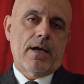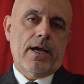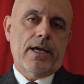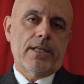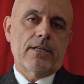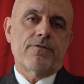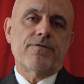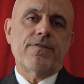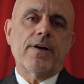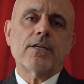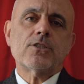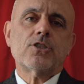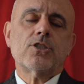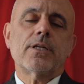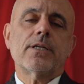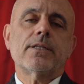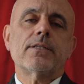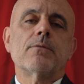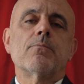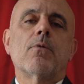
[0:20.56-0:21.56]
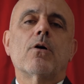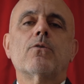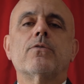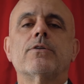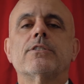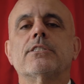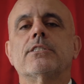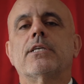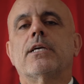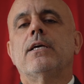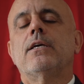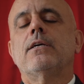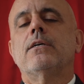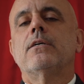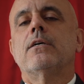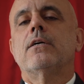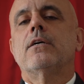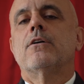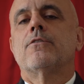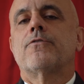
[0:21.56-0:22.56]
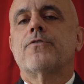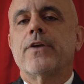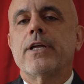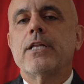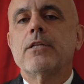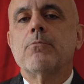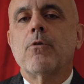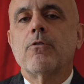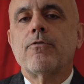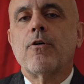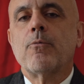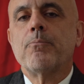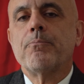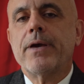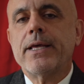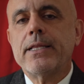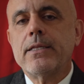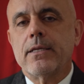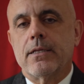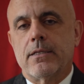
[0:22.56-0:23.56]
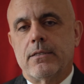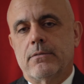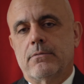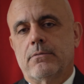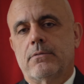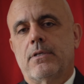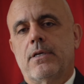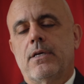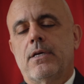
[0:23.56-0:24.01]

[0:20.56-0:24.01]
In a functioning democracy, freedom of opinion